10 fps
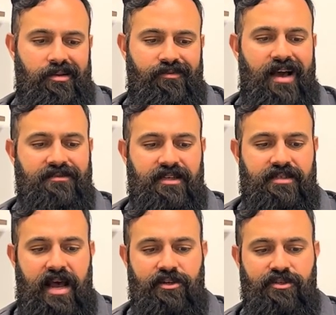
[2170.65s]
five six
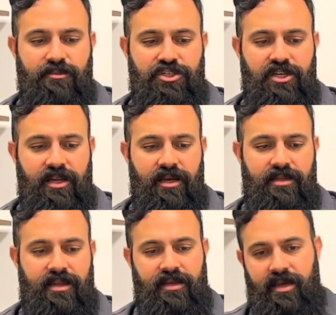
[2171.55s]
hours to machine it
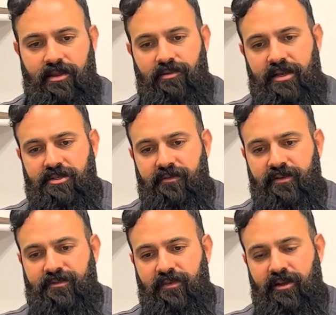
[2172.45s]
and get the right
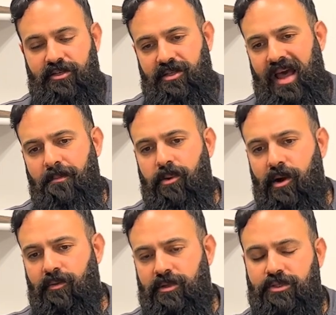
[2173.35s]
surface finish, and that
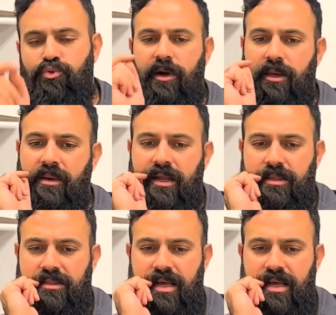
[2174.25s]
part was twenty minutes,